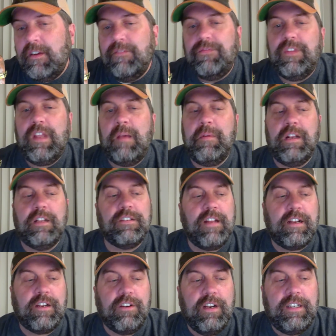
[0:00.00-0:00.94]
It's
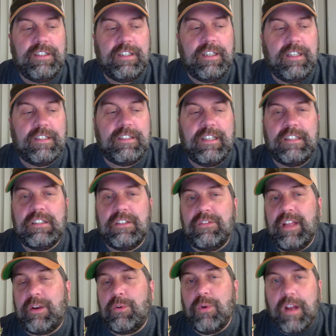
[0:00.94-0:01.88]
not crazy in the sense of
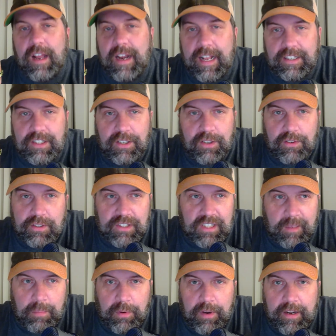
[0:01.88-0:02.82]
like, we're not asking you to
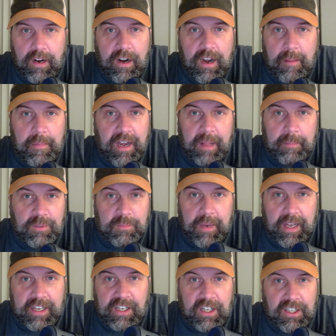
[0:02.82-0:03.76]
separate our M&Ms
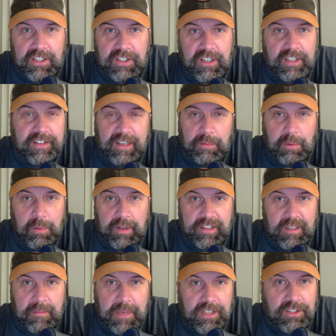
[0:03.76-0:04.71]
by color and then we want
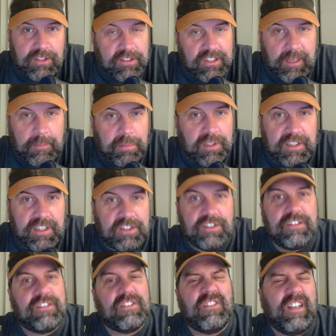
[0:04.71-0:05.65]
them each in separate
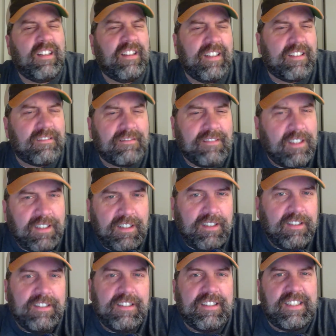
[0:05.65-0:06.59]
dishes or anything
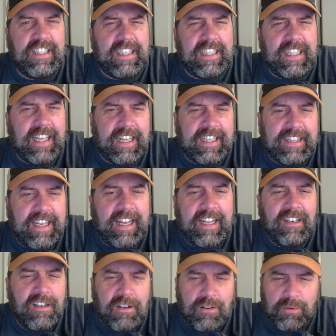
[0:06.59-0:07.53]
silly like
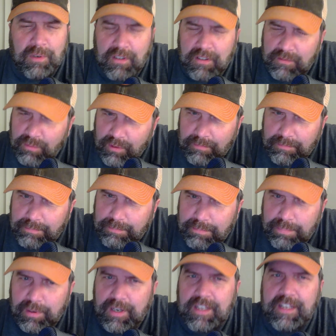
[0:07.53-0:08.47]
that. No, we're
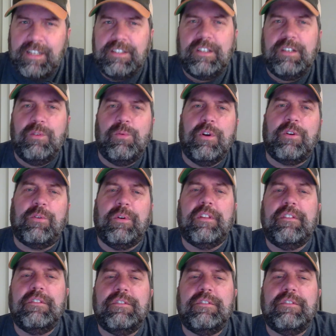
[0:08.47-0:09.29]
pretty easy to work with.